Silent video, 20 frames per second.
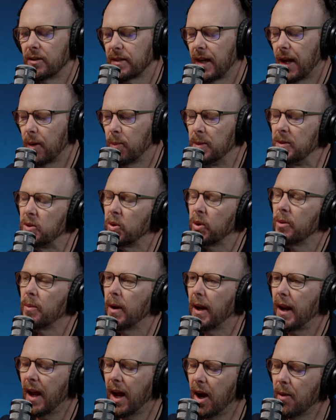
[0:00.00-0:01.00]
Today we've been talking
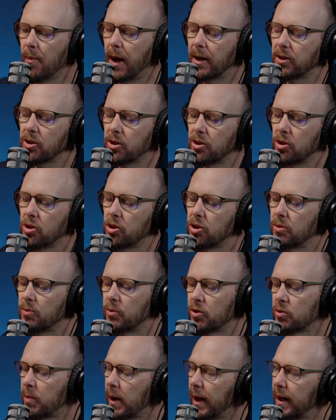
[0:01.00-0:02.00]
about how much you should
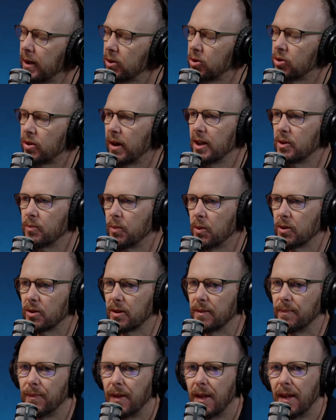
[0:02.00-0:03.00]
pay your
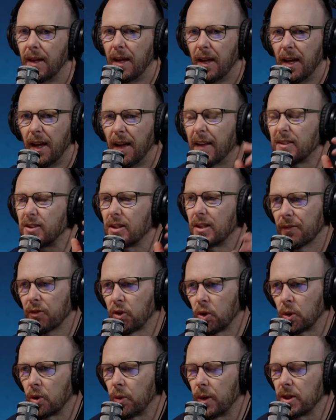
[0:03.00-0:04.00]
tradesperson. It's a
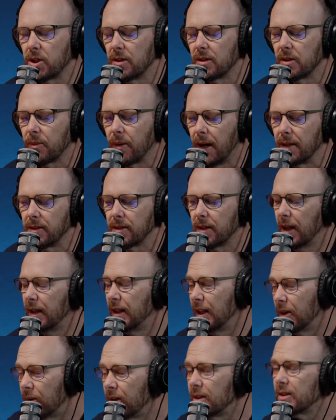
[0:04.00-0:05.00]
difficult question to answer,
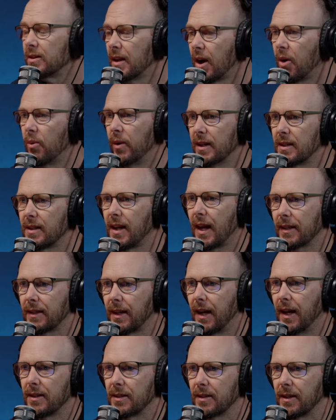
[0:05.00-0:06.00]
and there is no exact
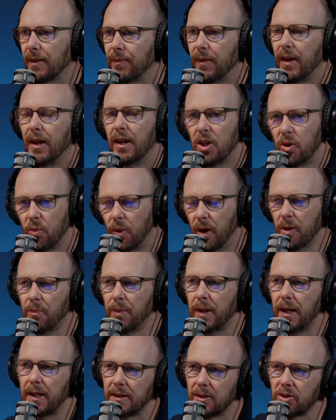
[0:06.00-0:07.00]
answer. You want to
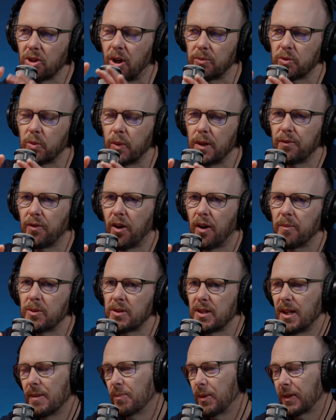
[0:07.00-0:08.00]
be in the top twenty-five
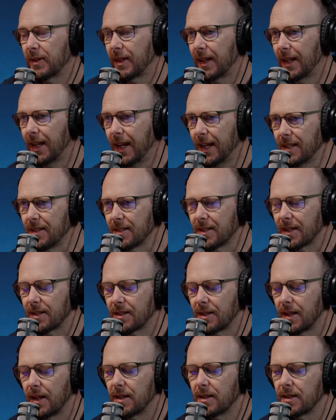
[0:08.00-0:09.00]
percent, but the key to
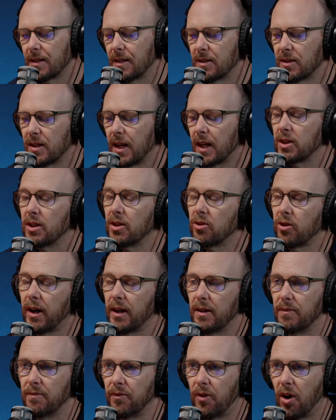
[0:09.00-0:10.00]
success is to actually
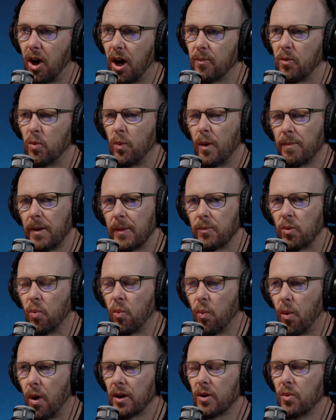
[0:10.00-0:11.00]
create an environment where people
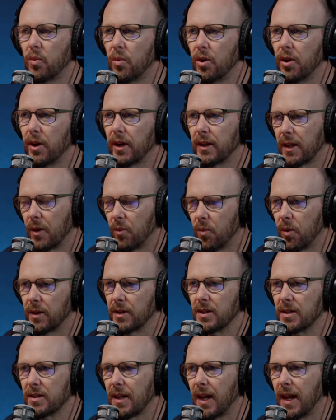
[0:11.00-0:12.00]
want to work, they want
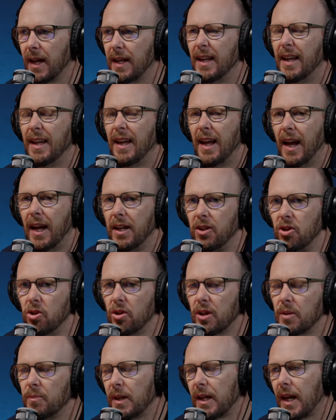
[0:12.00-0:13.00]
to stay, and
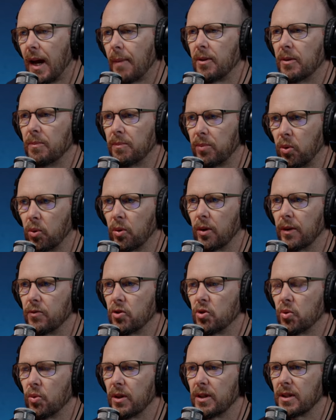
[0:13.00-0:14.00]
you can become an employer of
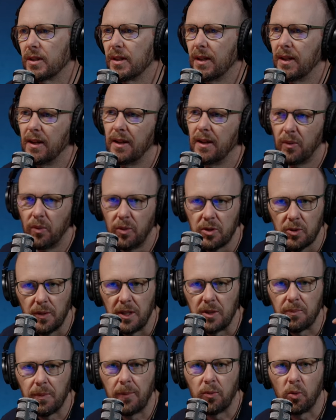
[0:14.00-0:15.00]
choice, which
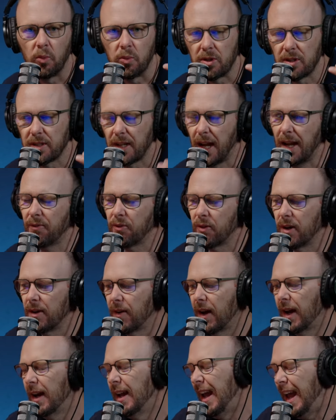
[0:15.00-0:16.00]
means people will stay
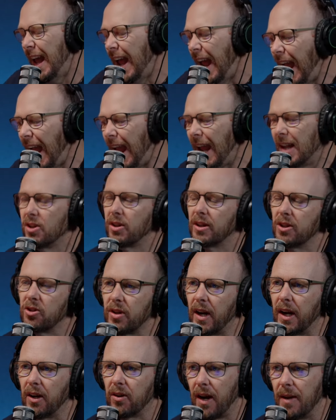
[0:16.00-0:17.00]
forever and you'll
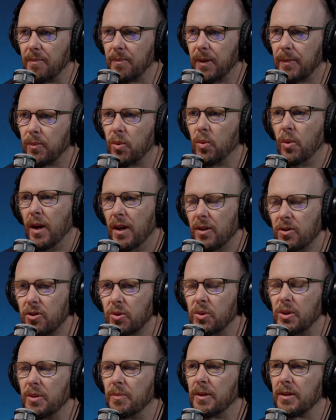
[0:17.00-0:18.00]
attract great people
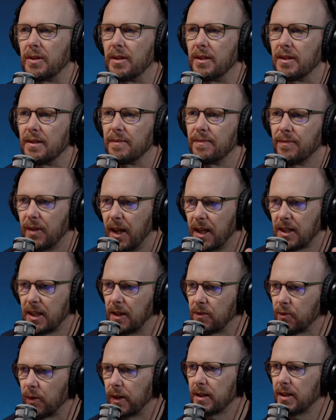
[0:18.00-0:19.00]
to your business. Thanks
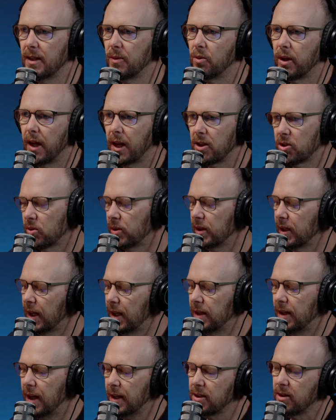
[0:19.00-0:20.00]
heaps for listening. We'll catch you all
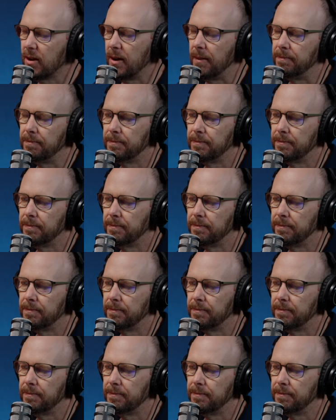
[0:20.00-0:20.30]
again next time.